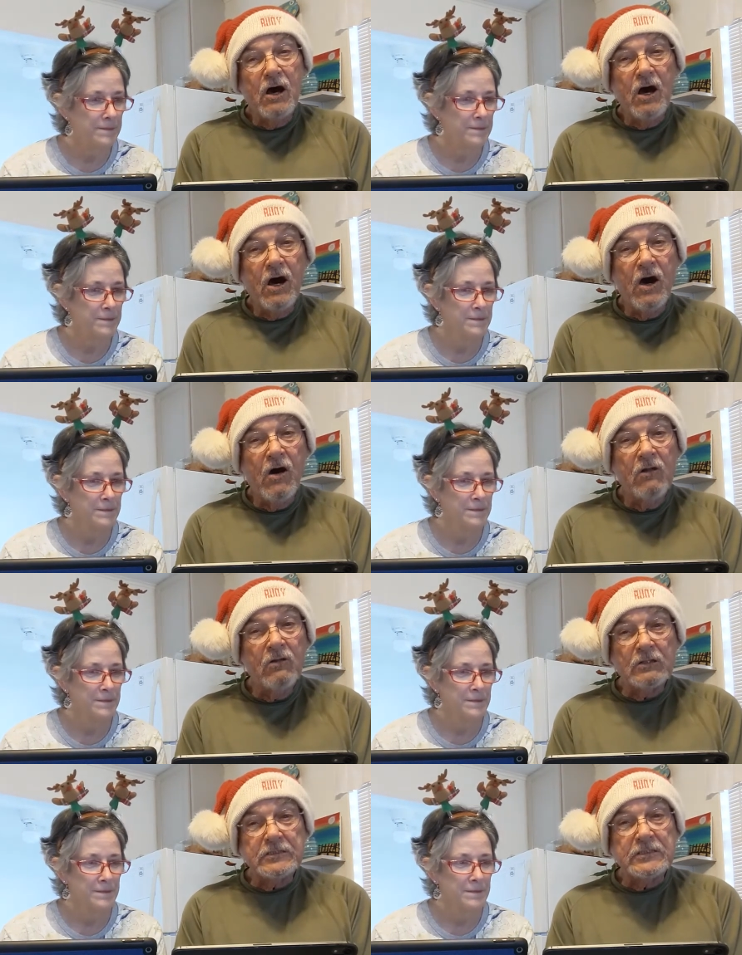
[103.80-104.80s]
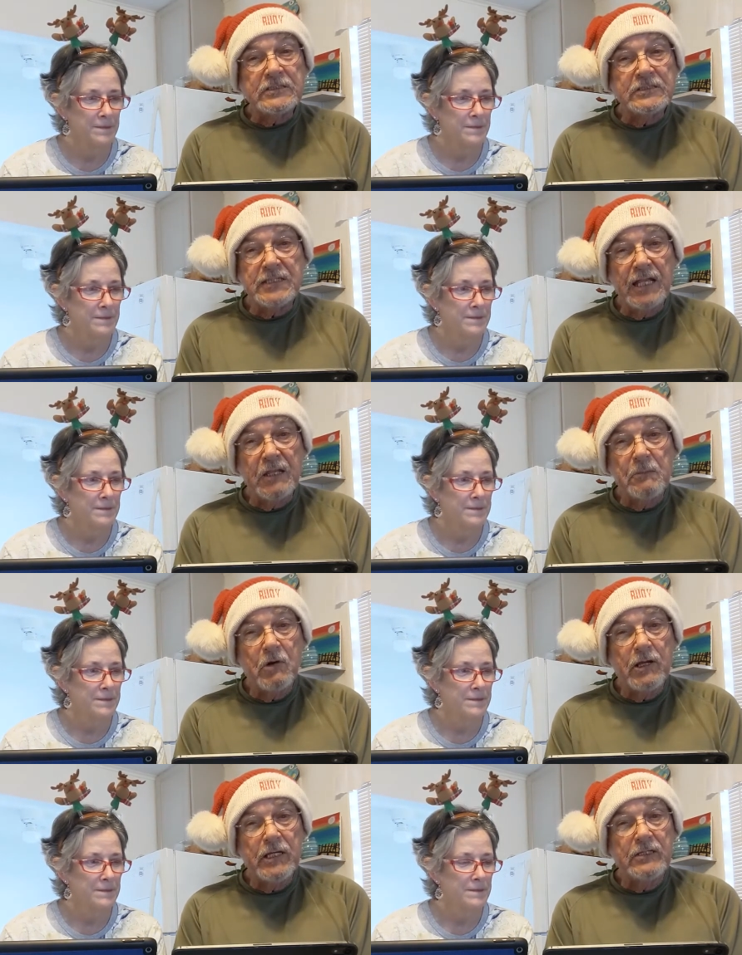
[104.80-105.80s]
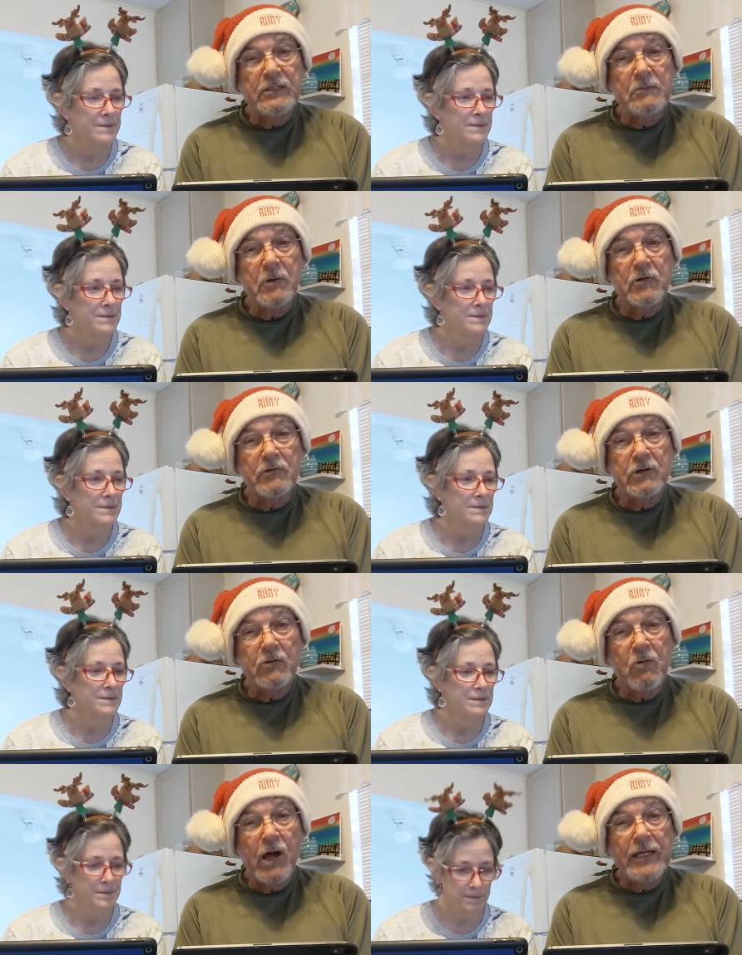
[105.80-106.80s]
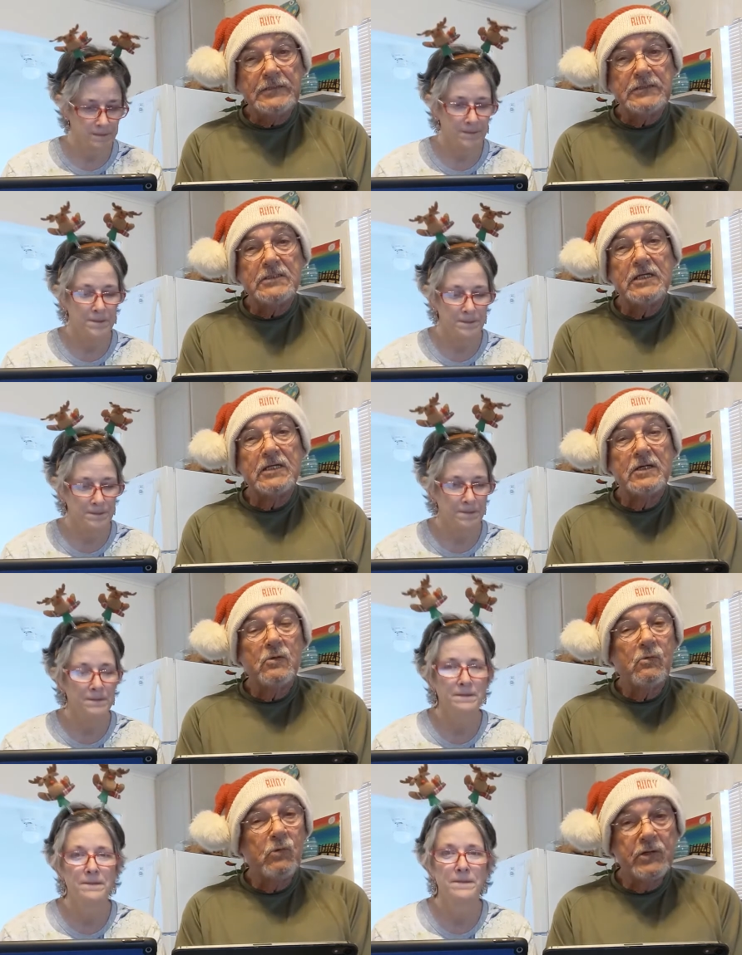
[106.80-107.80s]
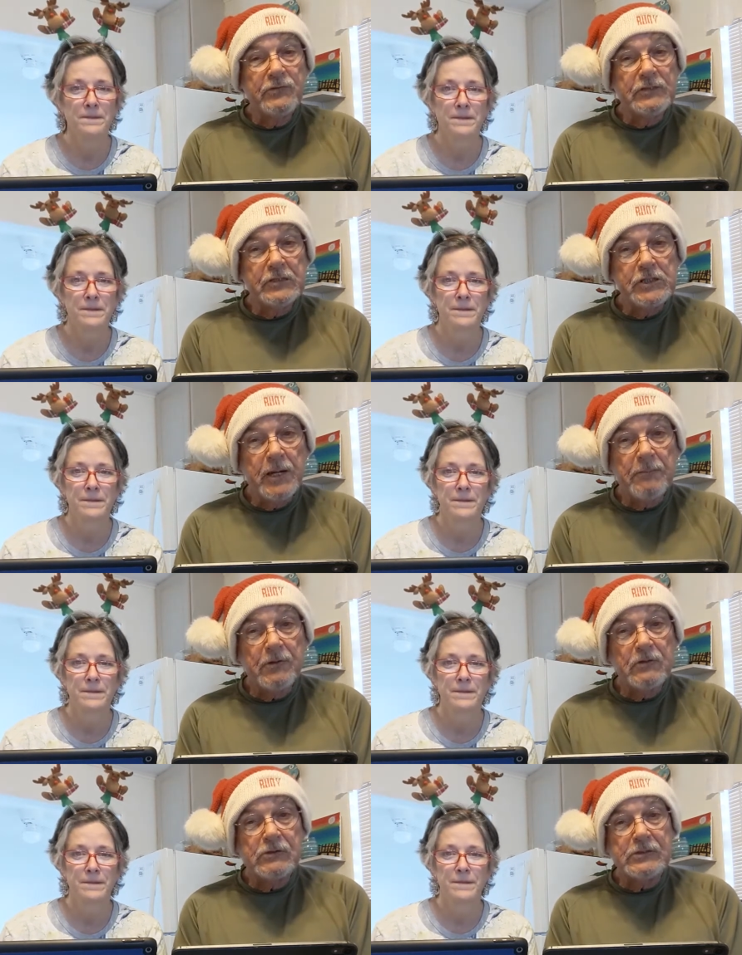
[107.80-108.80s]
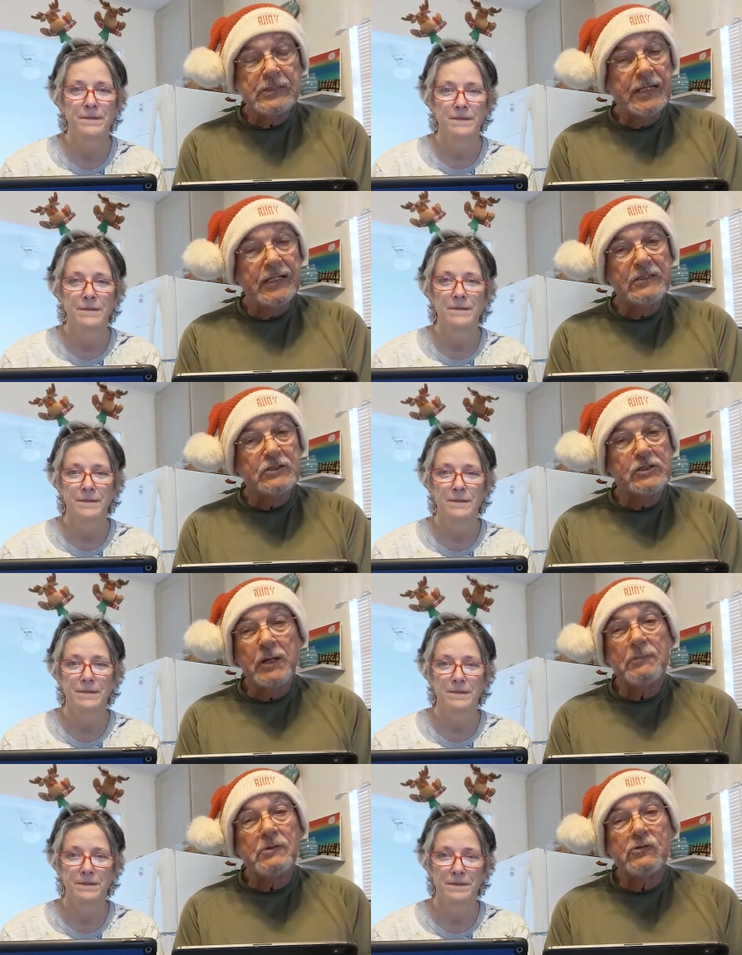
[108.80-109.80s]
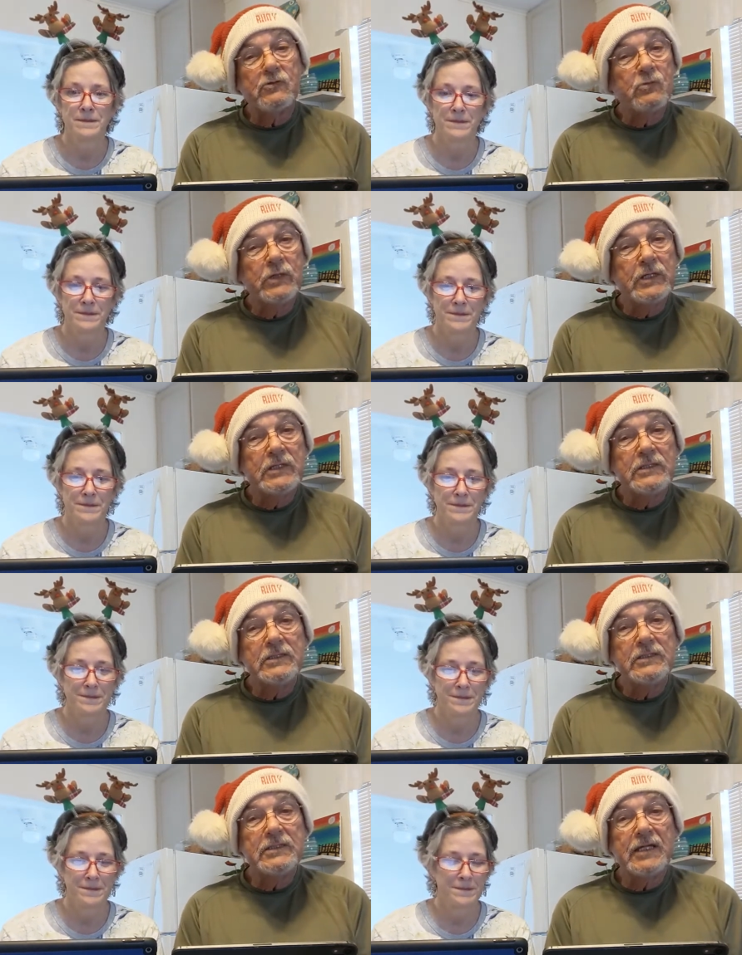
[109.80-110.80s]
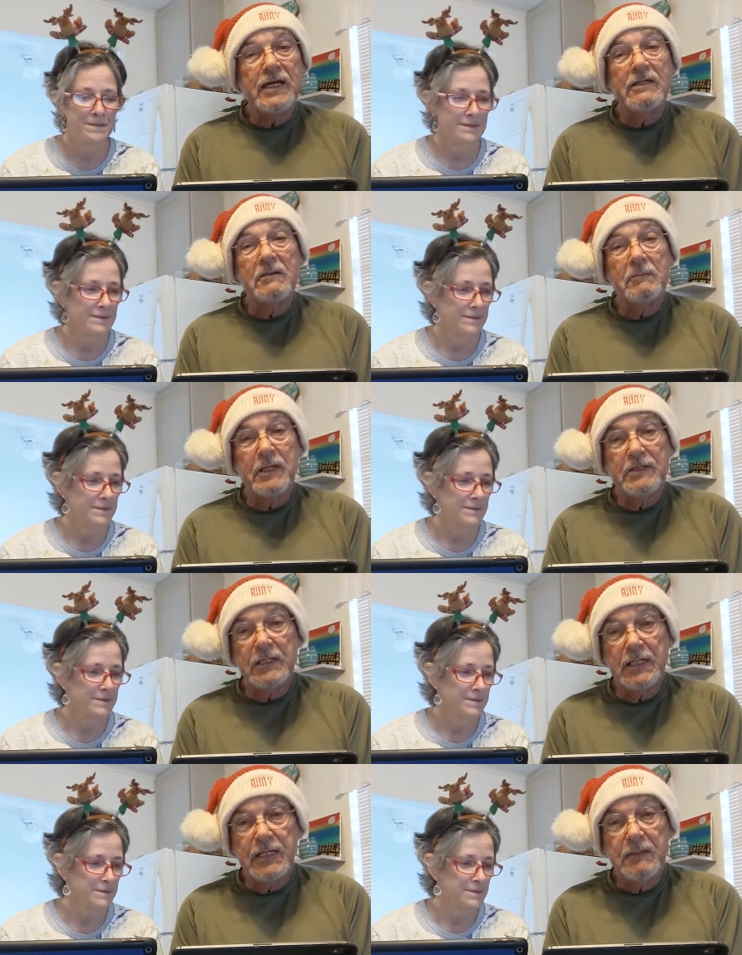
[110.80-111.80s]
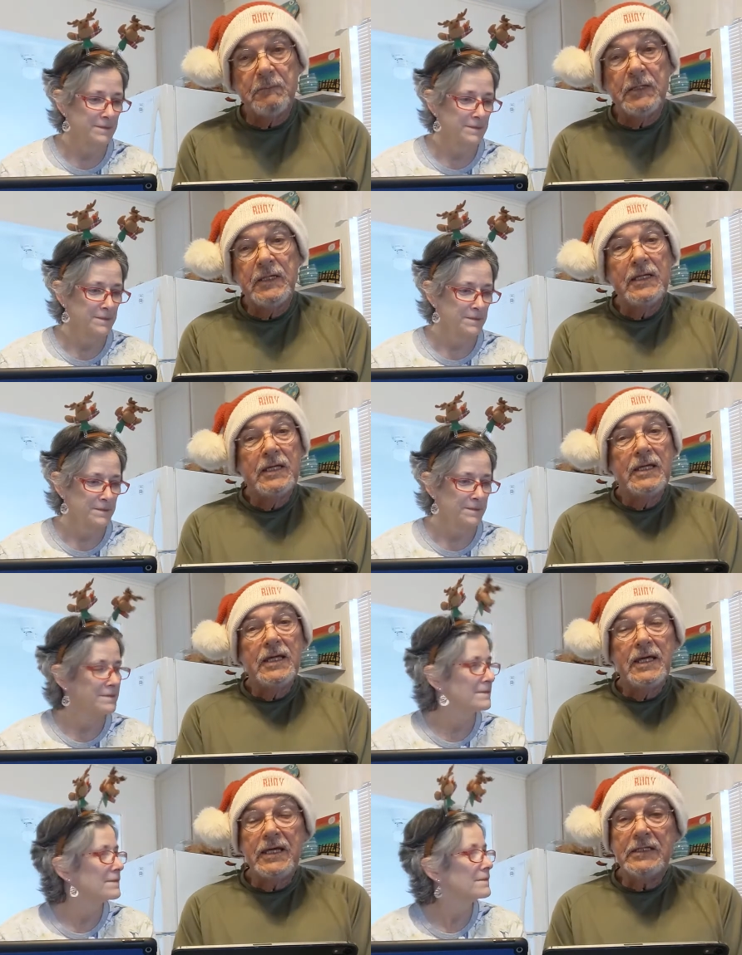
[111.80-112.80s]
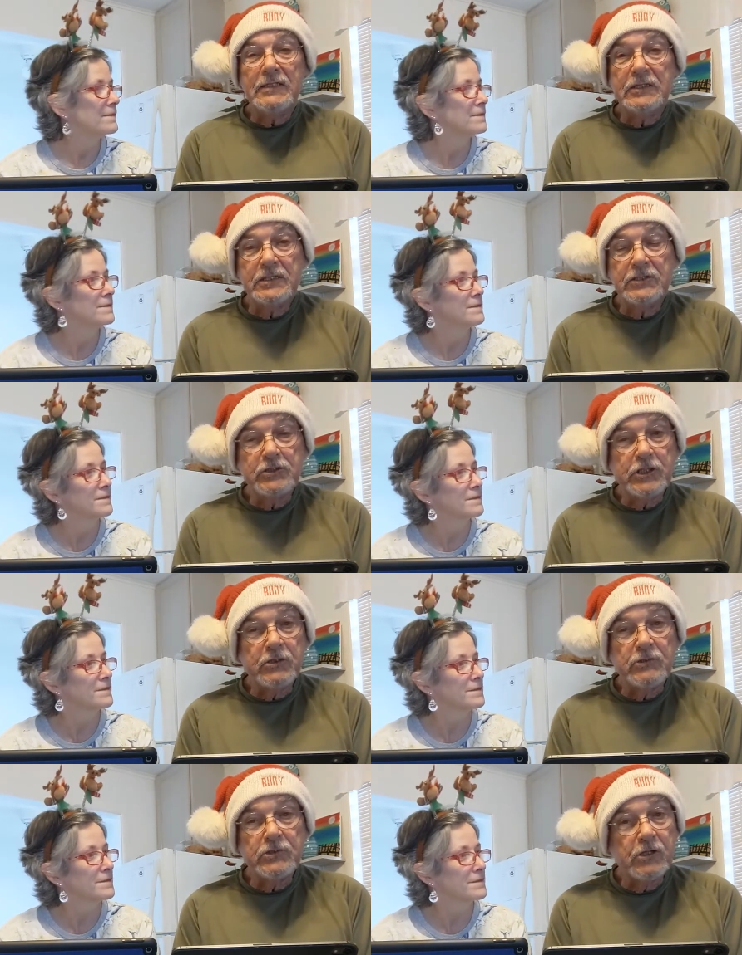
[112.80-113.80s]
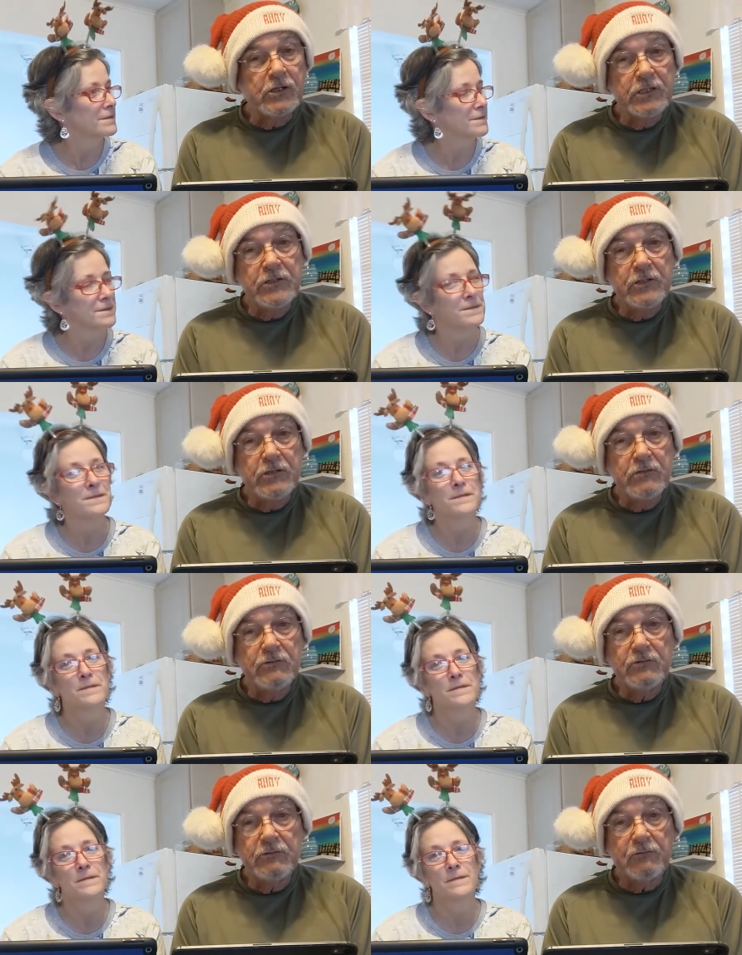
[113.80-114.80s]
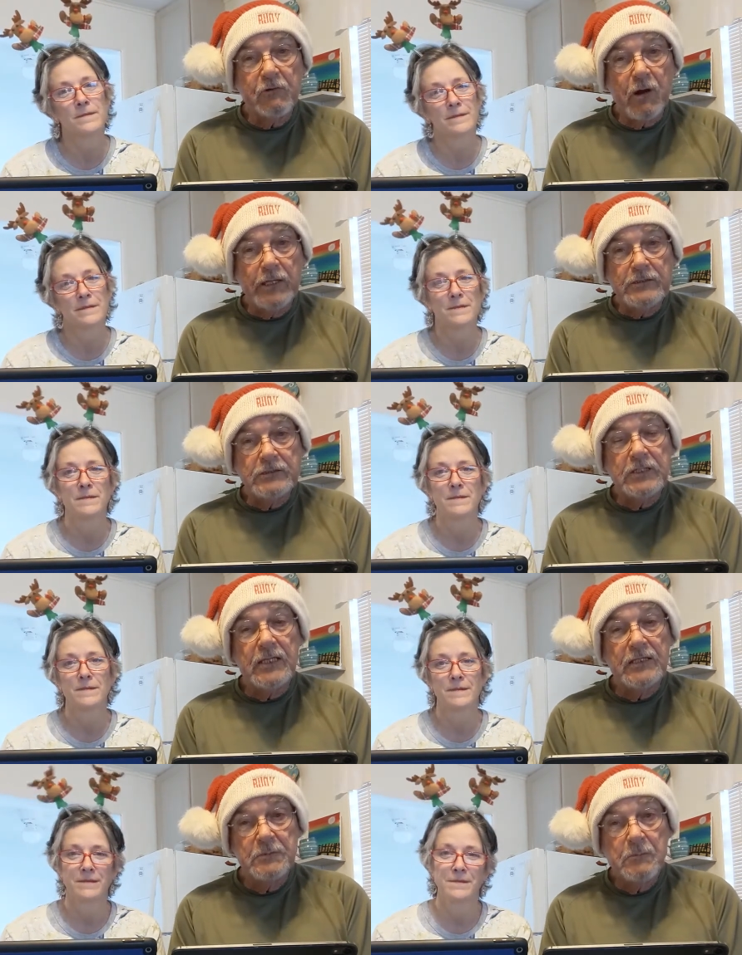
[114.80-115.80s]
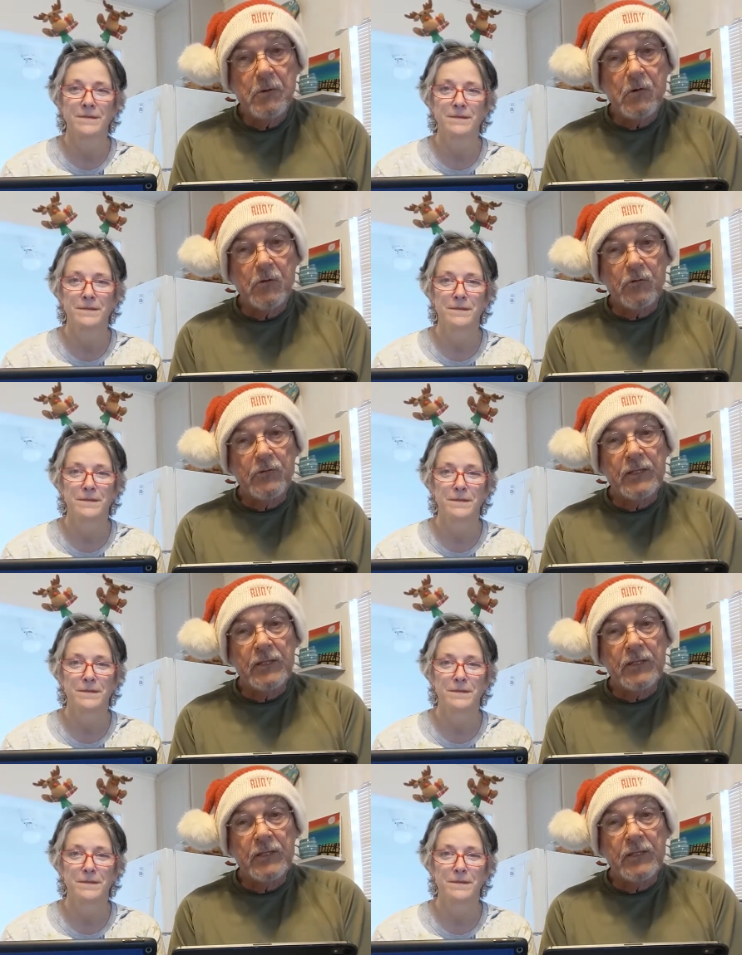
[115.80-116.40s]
Speaker 1: all celebrated the birth of Christ mm -hmm. with the shepherds and how the shepherds went into the town of Bethlehem and shared the good news of Christ's birth.